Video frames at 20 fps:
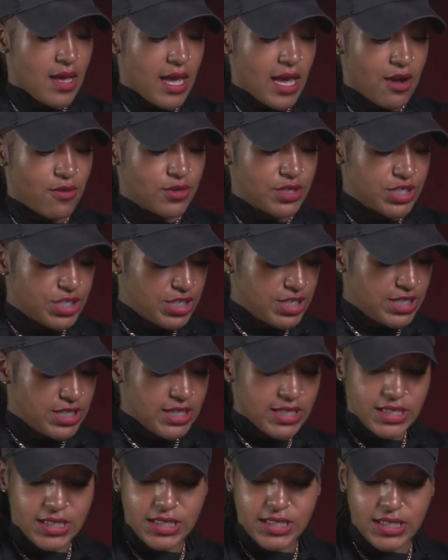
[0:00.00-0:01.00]
our
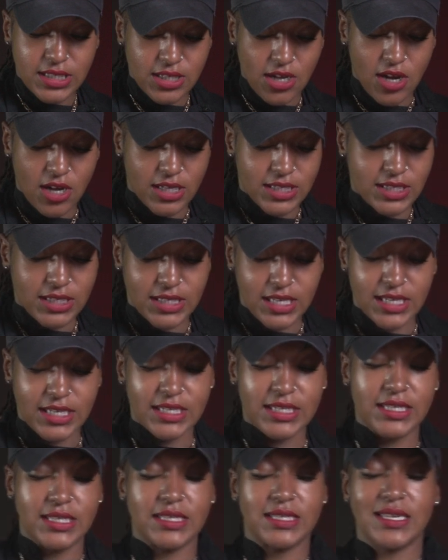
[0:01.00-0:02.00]
cheese sauce
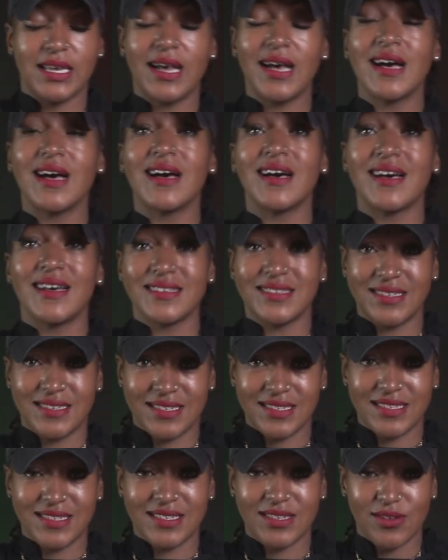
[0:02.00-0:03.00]
is
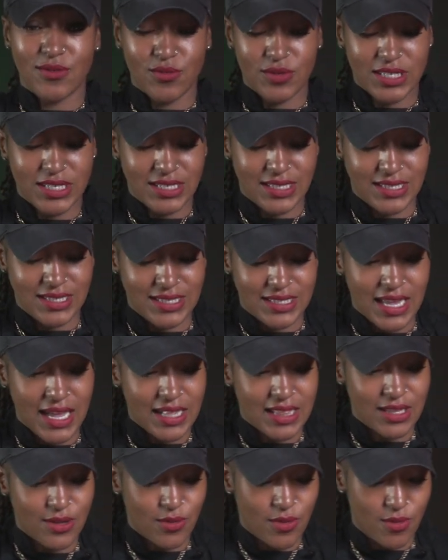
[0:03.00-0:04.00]
hot, which is
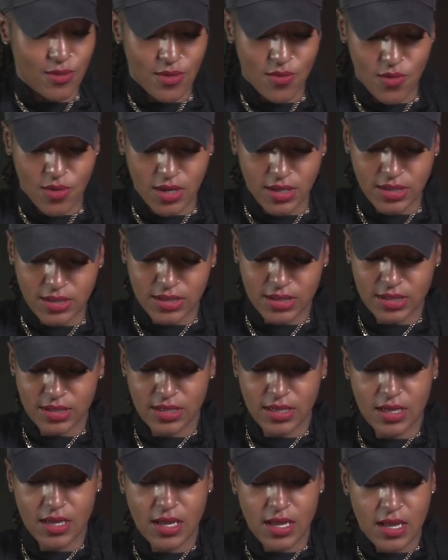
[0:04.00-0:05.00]
exactly what we want.
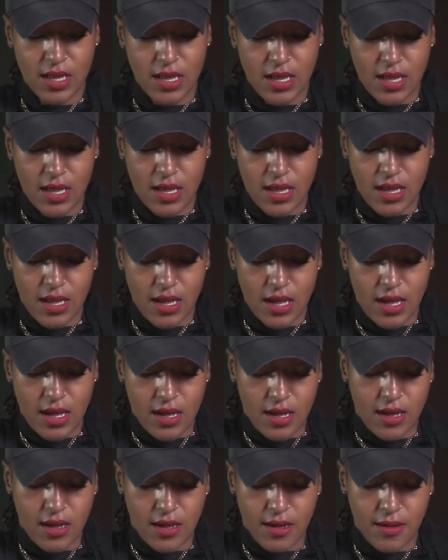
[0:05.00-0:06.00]

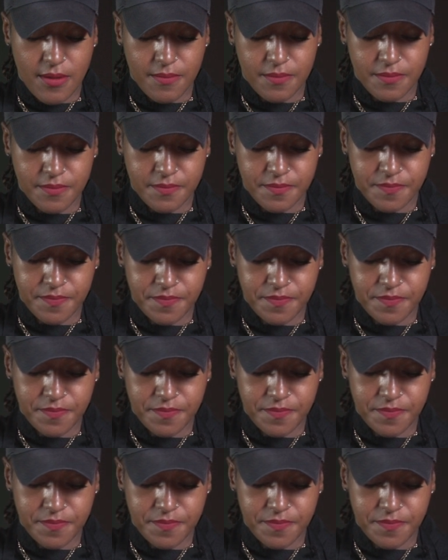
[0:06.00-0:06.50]
And